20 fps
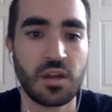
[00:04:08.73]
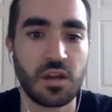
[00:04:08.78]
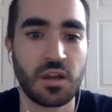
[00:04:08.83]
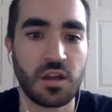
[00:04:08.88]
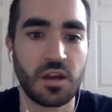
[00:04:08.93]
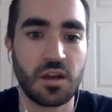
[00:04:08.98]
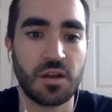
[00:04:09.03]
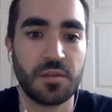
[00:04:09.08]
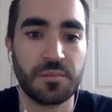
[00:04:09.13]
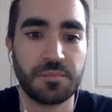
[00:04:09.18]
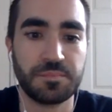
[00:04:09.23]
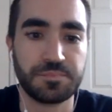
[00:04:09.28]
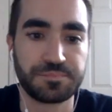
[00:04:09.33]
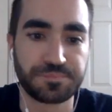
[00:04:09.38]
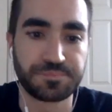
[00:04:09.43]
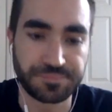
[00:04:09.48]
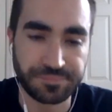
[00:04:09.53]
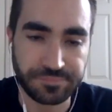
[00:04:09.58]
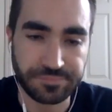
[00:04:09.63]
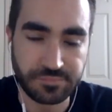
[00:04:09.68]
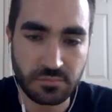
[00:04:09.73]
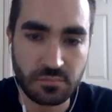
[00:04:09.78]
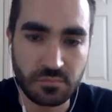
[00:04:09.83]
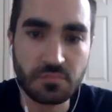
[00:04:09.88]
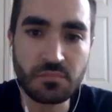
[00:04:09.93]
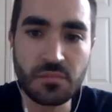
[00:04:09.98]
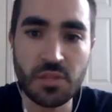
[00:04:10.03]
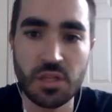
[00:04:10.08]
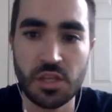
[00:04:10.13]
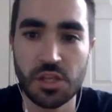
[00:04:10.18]
Um,
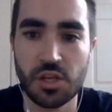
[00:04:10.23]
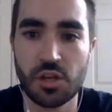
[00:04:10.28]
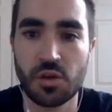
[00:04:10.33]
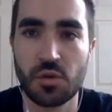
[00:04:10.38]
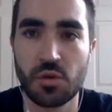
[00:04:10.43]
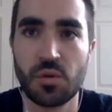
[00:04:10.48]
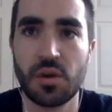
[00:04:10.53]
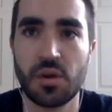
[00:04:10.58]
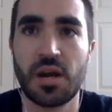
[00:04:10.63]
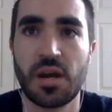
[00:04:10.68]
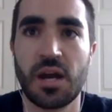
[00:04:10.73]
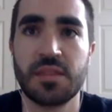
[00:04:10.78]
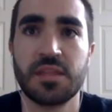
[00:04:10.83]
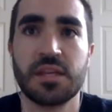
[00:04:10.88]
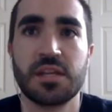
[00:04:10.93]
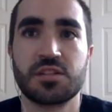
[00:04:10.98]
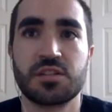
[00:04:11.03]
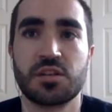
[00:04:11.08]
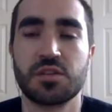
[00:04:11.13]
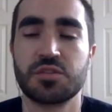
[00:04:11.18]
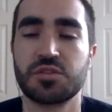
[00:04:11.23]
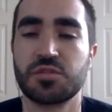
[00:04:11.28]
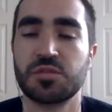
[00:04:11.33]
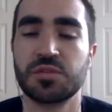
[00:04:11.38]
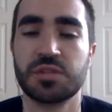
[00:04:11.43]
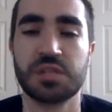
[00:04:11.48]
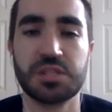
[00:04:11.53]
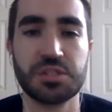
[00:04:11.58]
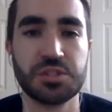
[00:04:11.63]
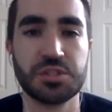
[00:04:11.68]
you know, I think it's also
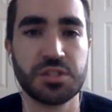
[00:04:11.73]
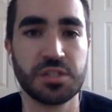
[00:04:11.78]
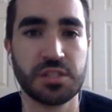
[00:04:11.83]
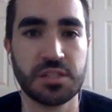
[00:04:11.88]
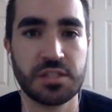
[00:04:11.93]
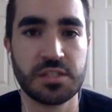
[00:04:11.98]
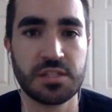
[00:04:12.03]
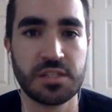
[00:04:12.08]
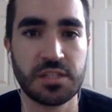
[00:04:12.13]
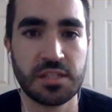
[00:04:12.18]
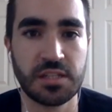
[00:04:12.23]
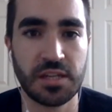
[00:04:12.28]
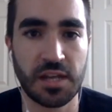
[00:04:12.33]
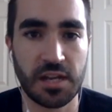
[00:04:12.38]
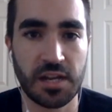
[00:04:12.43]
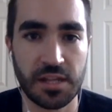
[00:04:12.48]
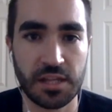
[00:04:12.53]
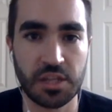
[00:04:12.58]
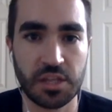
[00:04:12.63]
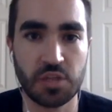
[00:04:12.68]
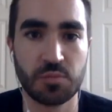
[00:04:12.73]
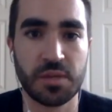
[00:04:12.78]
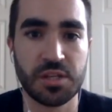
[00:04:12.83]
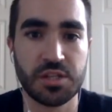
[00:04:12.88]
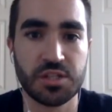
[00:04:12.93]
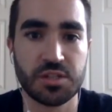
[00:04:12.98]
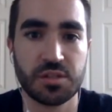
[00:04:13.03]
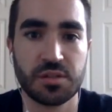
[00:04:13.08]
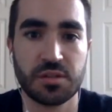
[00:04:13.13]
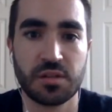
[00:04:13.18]
really interesting to see, kind of like you
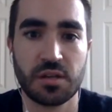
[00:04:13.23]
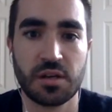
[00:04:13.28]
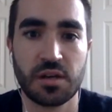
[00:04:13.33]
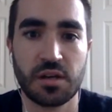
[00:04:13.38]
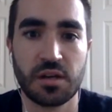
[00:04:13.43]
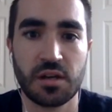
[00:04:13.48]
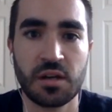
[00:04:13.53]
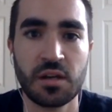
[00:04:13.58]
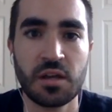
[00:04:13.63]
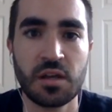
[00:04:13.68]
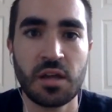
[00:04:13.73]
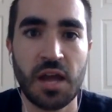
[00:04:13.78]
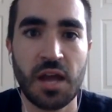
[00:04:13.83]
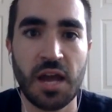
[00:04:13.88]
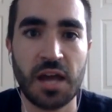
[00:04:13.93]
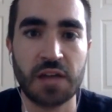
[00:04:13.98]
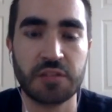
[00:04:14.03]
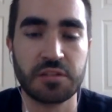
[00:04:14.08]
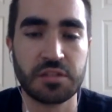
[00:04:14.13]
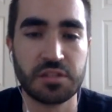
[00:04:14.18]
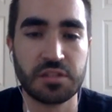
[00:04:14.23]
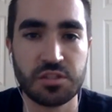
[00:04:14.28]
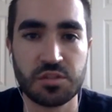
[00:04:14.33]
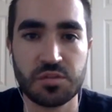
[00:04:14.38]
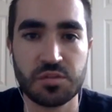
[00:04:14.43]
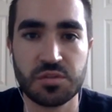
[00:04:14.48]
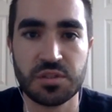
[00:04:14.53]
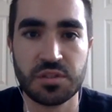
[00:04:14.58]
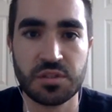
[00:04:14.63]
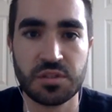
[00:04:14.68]
mentioned, uh, athletes
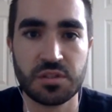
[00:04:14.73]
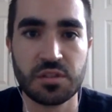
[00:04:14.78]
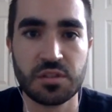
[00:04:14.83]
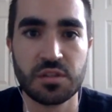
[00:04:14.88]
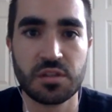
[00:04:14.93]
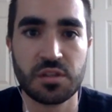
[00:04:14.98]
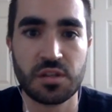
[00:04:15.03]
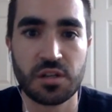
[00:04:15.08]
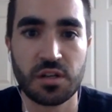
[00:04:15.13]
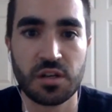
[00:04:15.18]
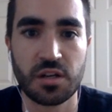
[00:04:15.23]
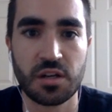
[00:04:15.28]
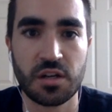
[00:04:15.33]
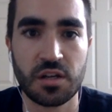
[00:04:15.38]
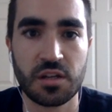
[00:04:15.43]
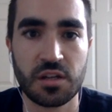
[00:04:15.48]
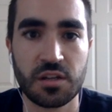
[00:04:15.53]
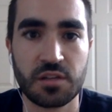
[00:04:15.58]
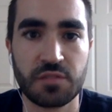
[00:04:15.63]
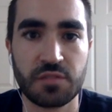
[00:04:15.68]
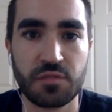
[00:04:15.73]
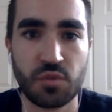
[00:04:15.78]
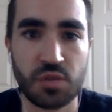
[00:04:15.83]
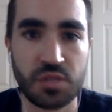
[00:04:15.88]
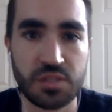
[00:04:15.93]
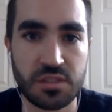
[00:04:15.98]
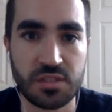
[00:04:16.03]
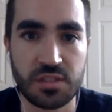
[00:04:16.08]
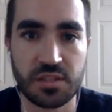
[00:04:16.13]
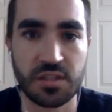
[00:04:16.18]
using their uh, their
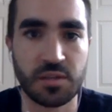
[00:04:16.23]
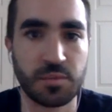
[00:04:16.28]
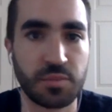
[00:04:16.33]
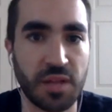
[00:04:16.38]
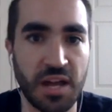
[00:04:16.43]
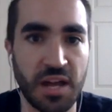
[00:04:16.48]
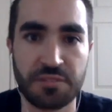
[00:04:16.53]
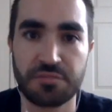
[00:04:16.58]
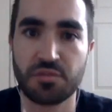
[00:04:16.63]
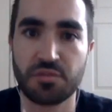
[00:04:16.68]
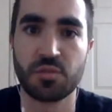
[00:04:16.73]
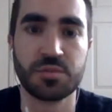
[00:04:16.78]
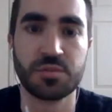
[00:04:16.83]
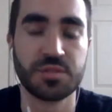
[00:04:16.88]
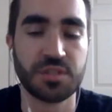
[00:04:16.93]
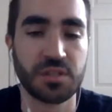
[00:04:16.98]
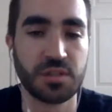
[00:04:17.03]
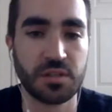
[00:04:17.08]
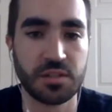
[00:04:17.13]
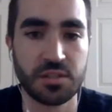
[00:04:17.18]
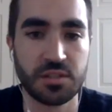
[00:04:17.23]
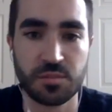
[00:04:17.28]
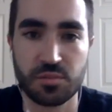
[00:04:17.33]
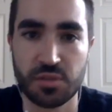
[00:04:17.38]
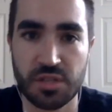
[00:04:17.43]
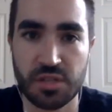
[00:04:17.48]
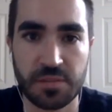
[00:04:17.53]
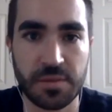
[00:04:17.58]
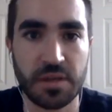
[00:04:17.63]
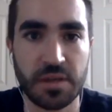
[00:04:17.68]
voice and their platform to to
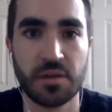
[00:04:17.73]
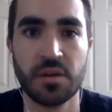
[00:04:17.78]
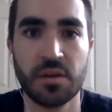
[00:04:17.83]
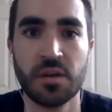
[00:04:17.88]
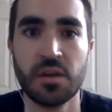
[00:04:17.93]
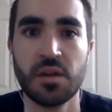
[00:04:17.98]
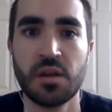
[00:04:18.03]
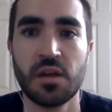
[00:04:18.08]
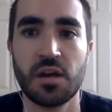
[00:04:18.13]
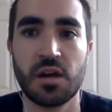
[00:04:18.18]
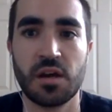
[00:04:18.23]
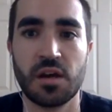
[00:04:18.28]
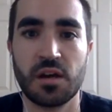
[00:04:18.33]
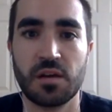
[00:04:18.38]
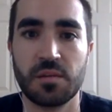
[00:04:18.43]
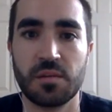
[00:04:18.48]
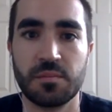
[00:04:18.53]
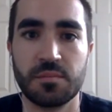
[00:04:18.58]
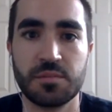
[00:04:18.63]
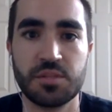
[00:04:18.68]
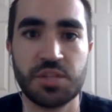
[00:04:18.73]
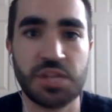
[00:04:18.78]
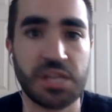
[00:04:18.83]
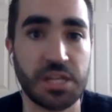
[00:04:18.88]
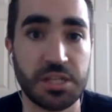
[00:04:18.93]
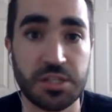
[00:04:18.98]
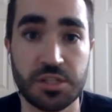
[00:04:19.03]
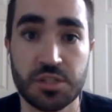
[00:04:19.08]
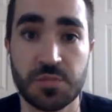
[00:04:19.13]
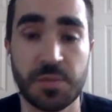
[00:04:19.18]
bring about um,
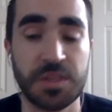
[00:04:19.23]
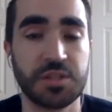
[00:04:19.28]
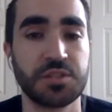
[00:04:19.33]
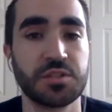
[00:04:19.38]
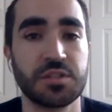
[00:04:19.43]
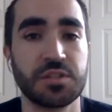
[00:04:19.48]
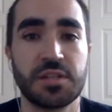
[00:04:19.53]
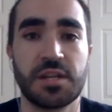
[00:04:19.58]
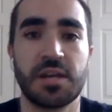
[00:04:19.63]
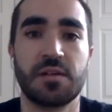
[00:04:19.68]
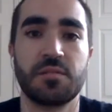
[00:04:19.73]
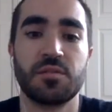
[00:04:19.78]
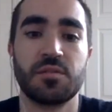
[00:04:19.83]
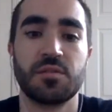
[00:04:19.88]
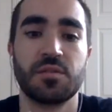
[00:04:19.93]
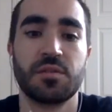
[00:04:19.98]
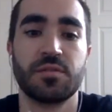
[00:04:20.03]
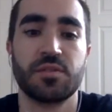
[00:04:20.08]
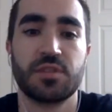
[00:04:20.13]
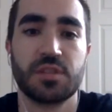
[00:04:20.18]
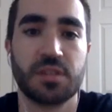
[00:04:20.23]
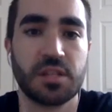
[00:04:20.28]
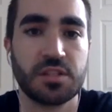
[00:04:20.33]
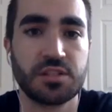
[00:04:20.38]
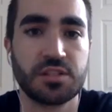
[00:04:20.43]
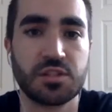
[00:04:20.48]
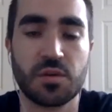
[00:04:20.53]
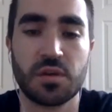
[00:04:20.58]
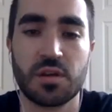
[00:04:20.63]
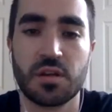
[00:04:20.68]
change, especially now with everything that's
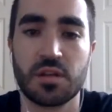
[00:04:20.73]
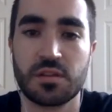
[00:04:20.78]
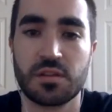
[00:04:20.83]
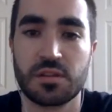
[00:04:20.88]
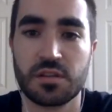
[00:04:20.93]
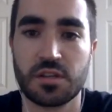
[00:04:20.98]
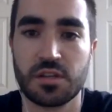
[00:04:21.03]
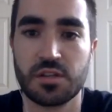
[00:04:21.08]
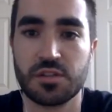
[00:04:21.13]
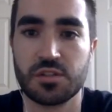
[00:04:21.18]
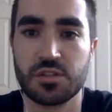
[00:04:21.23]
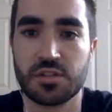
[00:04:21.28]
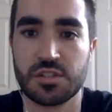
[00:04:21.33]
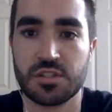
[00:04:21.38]
going on in the country.